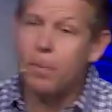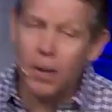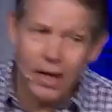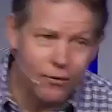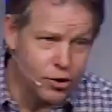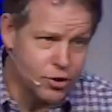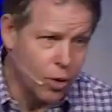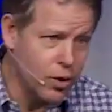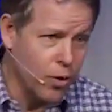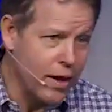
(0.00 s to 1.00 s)
believers
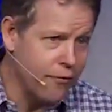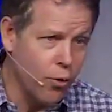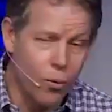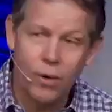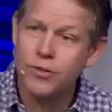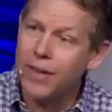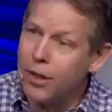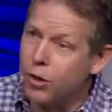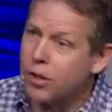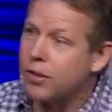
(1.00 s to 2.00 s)
don't know that full well, so they
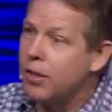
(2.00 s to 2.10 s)
look